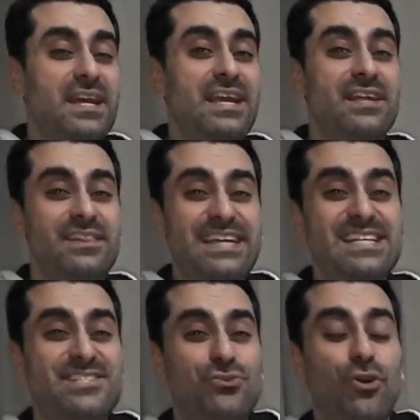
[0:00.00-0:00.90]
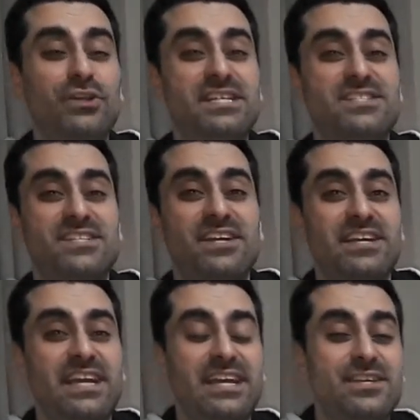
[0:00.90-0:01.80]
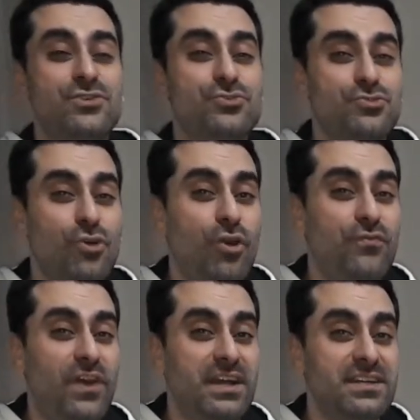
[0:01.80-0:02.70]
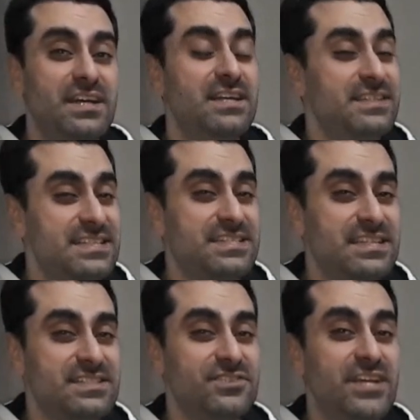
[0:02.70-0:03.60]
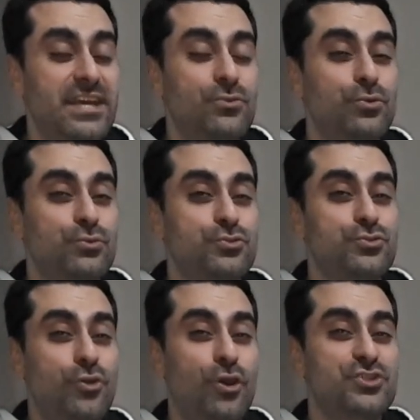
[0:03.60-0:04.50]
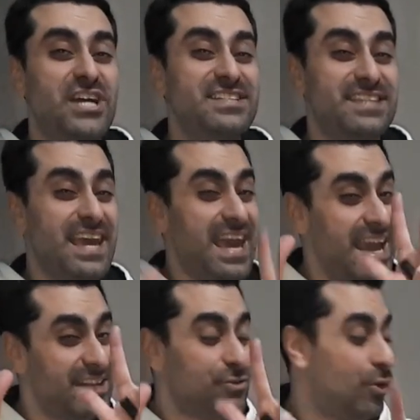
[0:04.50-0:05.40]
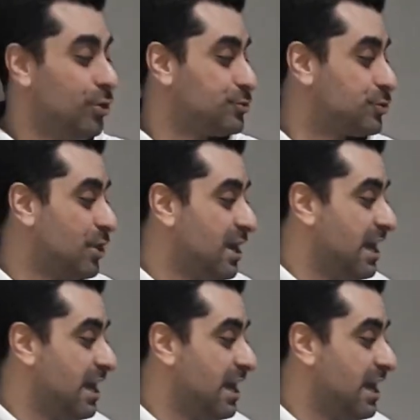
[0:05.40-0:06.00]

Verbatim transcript: least goal in Serie A so far this season. They could score just 8 goals.